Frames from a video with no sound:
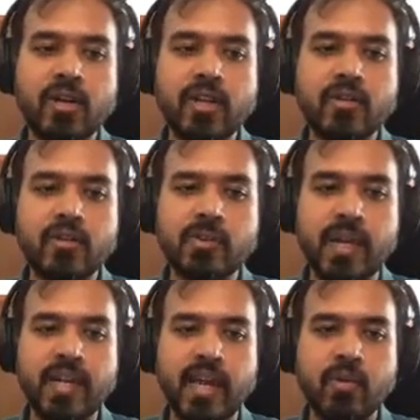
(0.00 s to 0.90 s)
it's a beautiful
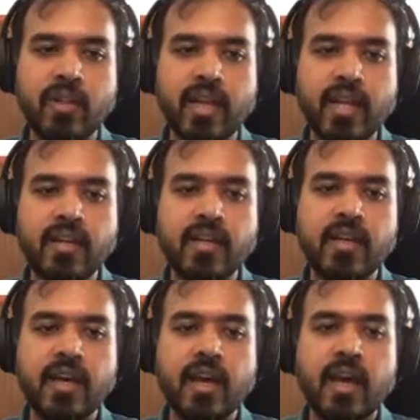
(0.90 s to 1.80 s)
thing
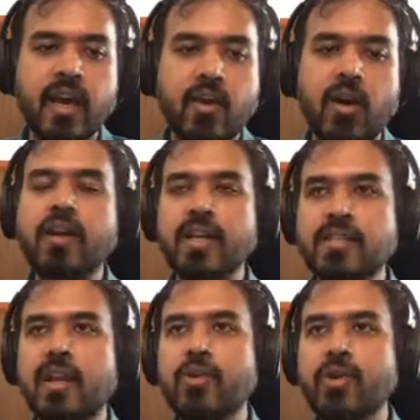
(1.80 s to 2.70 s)
that we have
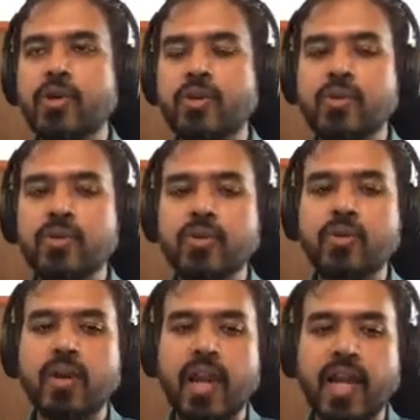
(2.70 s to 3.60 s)
with constructive
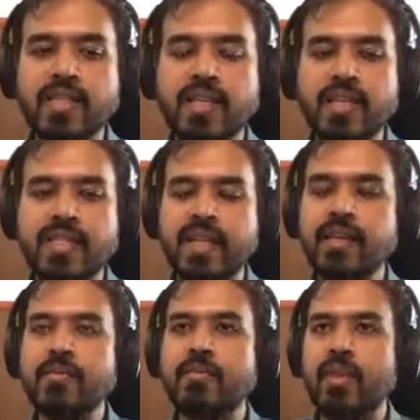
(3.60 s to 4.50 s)
logic, in the sense
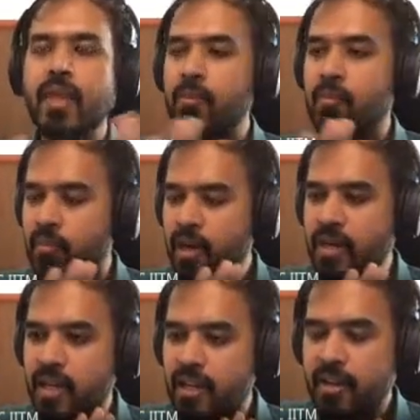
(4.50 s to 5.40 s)
that
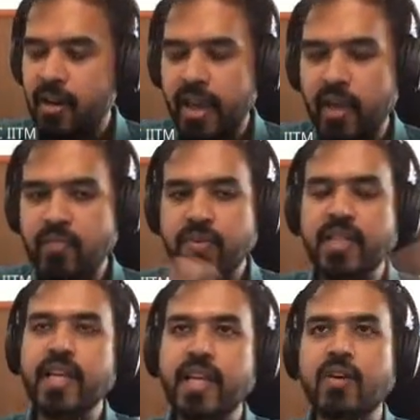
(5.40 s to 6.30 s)
whenever you have proof of
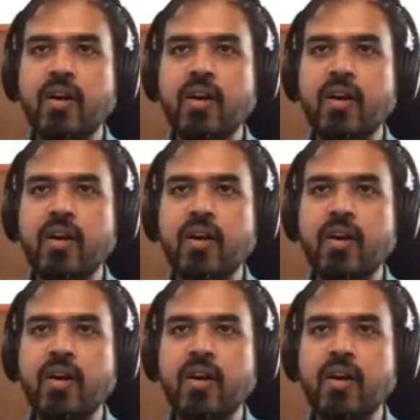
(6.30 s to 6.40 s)
something, you